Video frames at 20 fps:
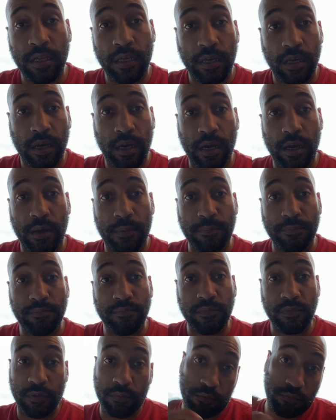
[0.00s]

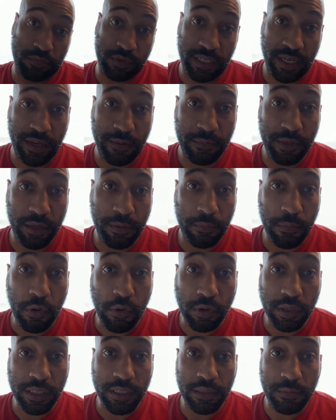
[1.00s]
um, damn near
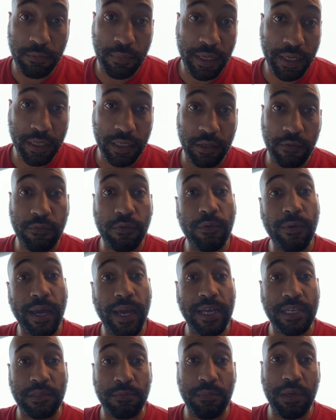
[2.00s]
mogul in the making, if you
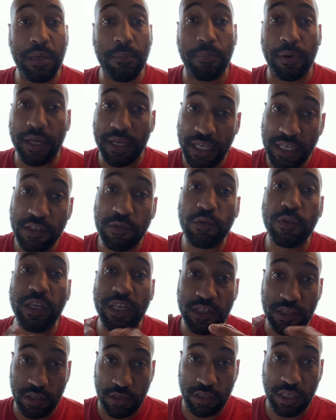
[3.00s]
ask me. But he's
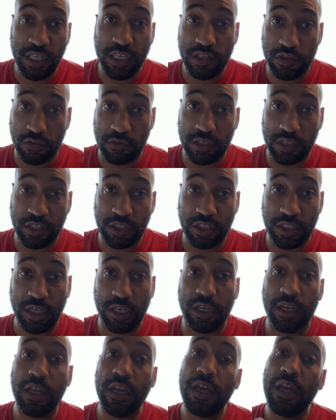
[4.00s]
he's he's on his
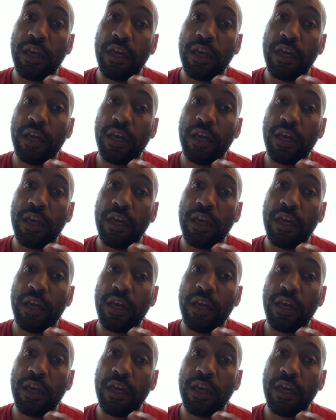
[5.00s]
shit.